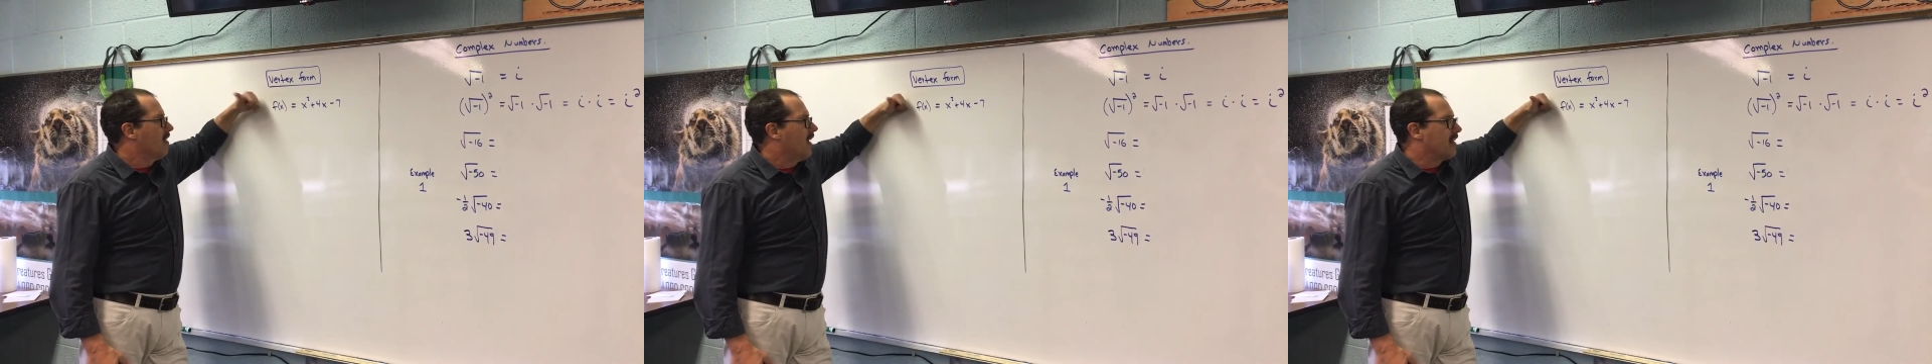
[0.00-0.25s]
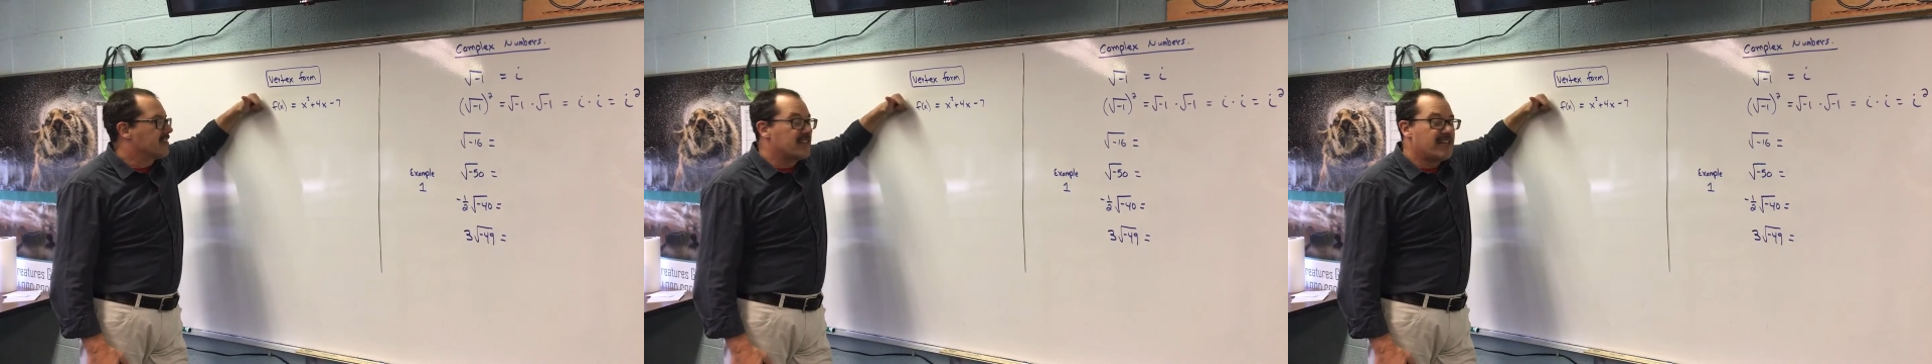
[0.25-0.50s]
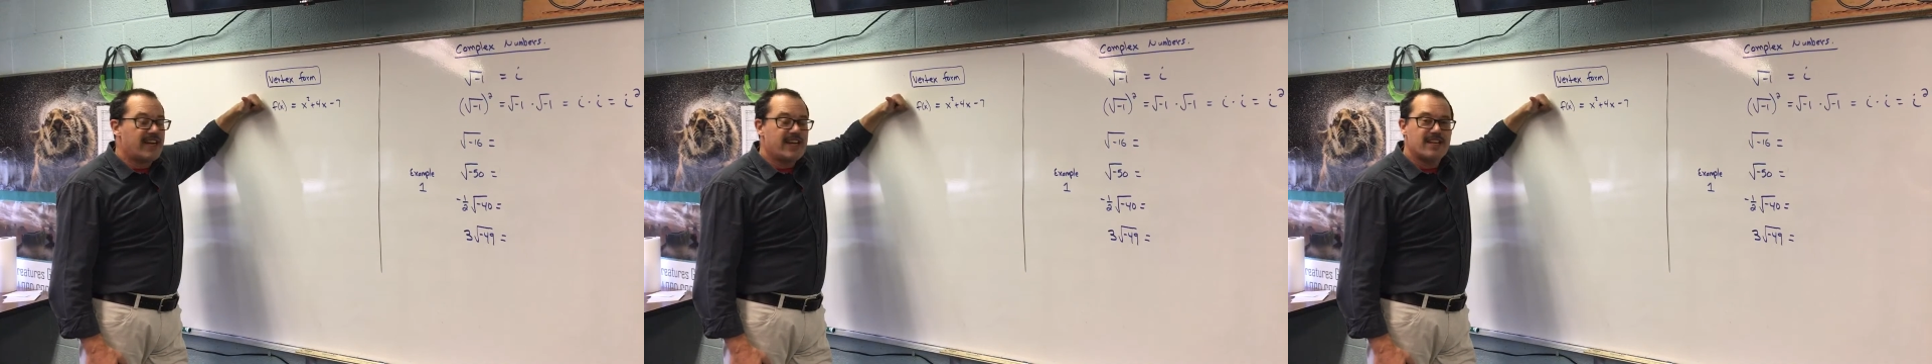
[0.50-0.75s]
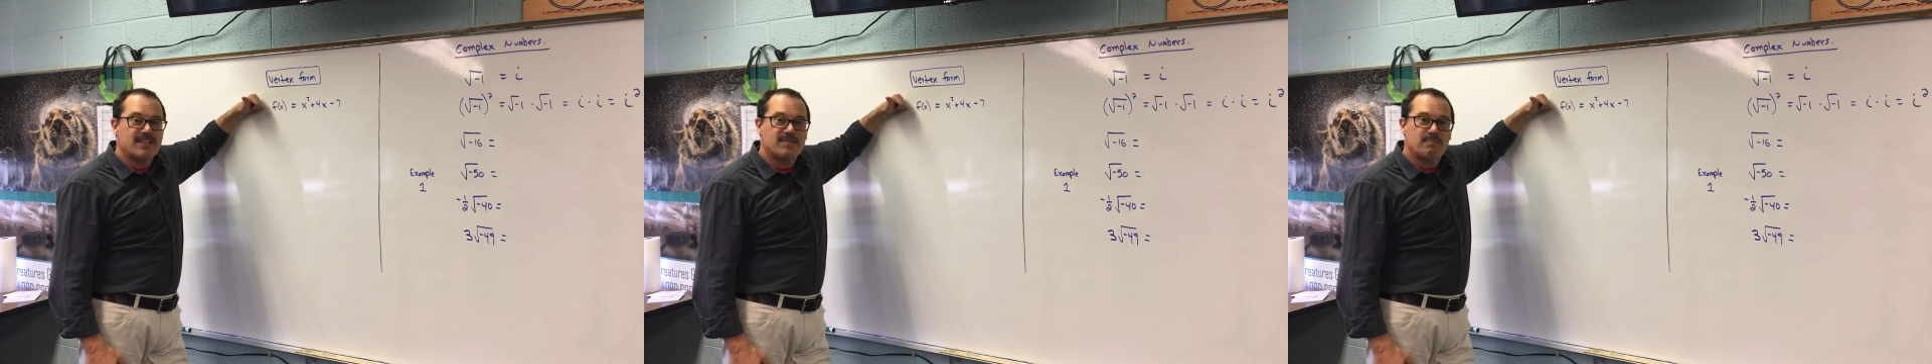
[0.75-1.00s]
And today
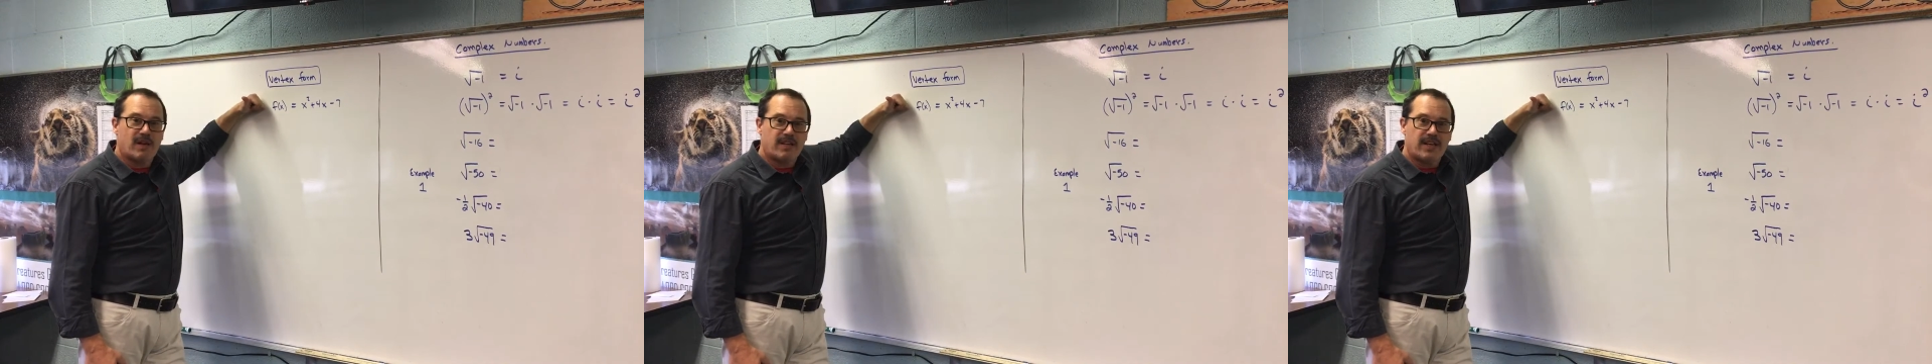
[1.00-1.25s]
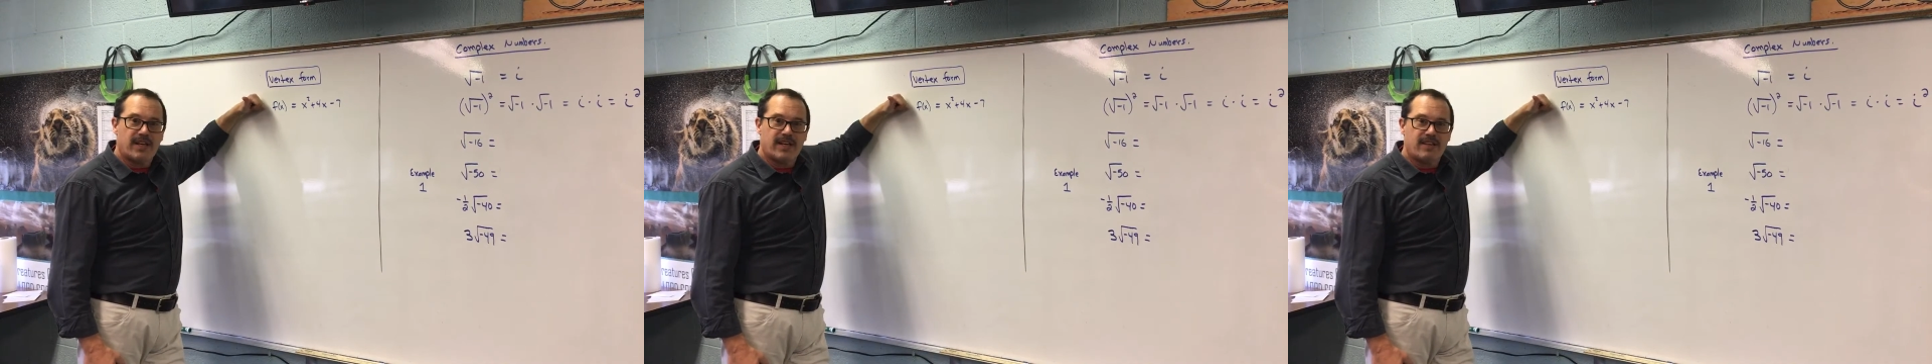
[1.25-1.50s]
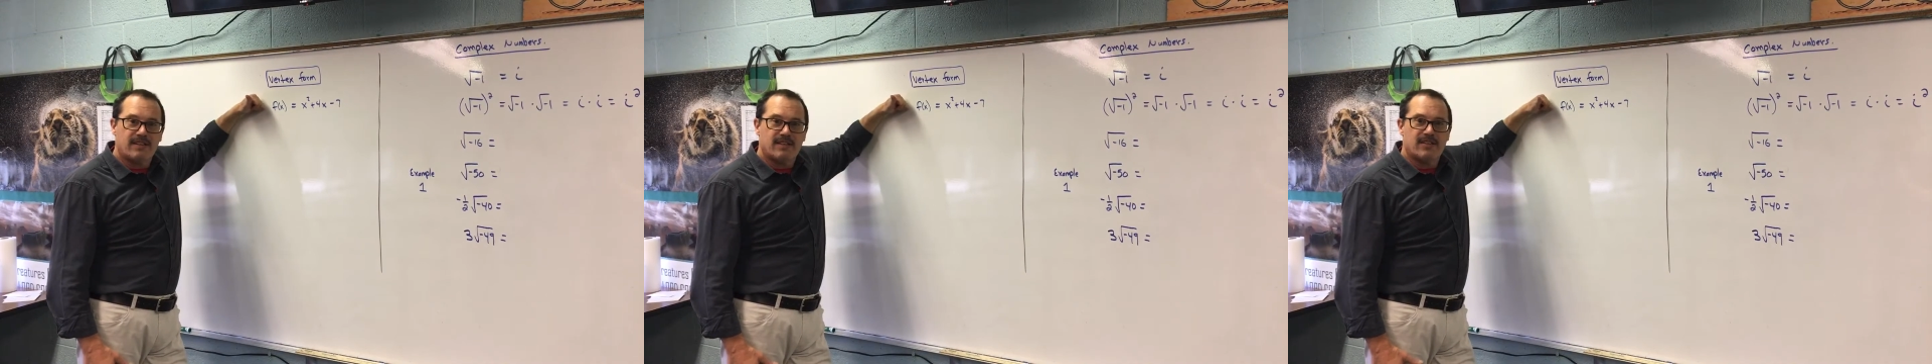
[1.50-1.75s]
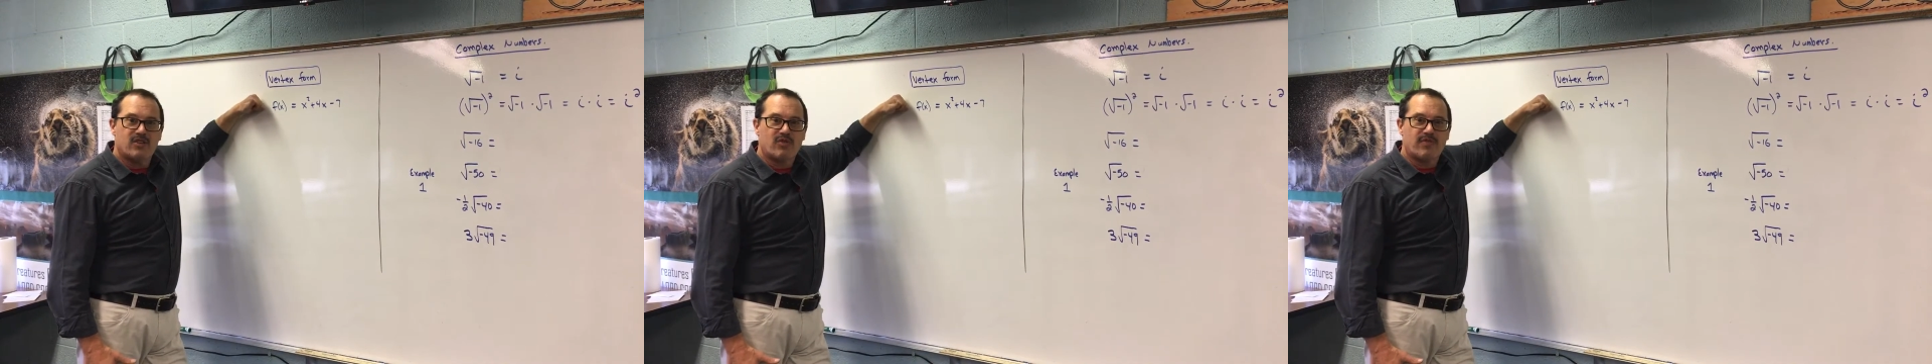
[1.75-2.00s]
is Monday,
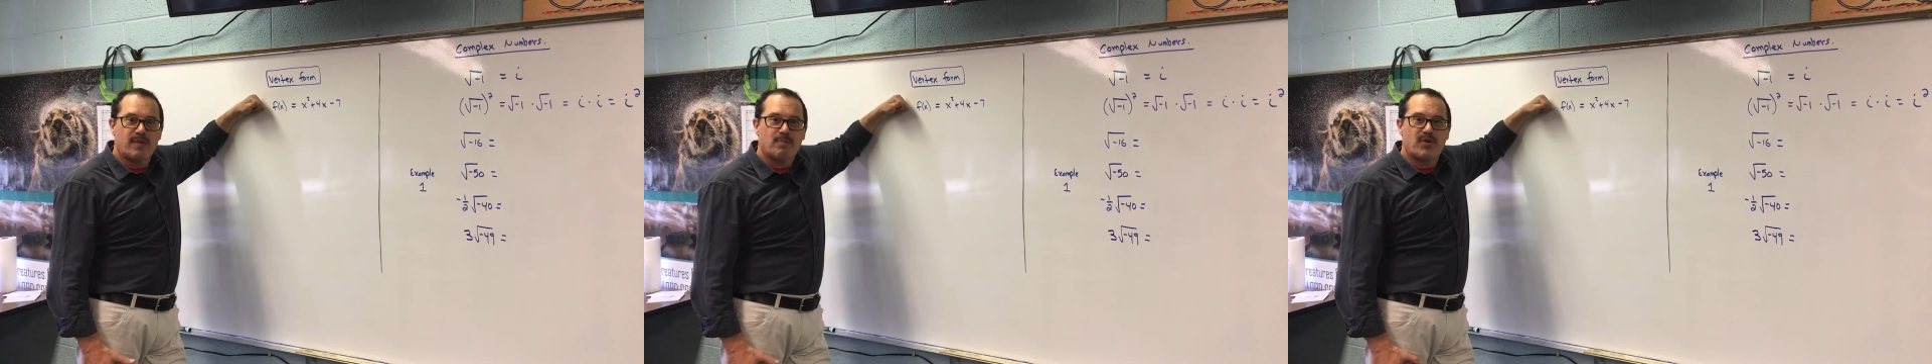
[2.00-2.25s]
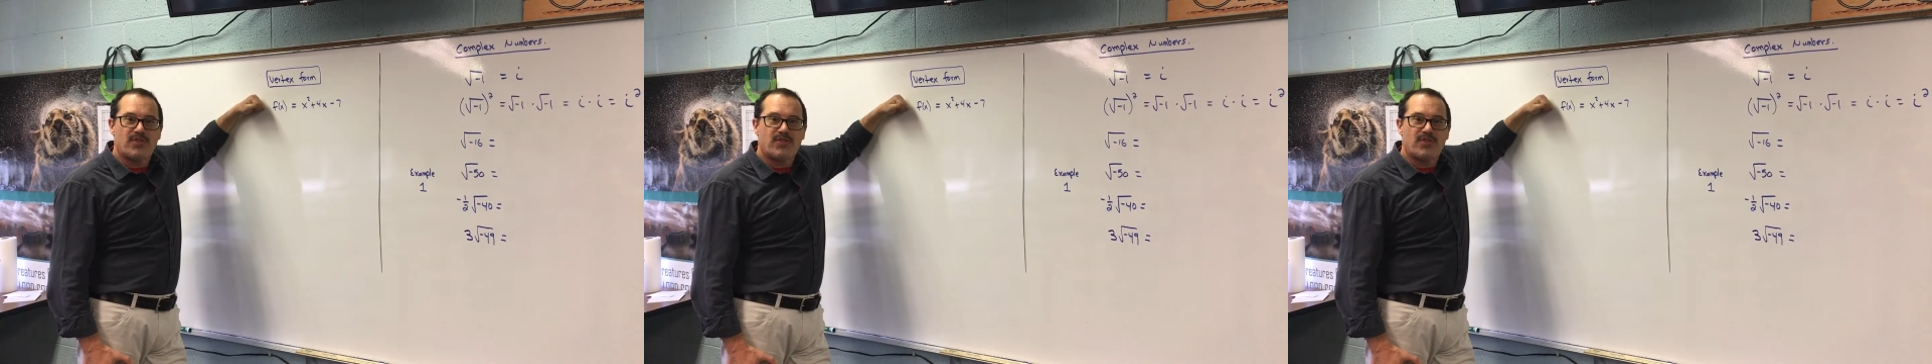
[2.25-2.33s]
November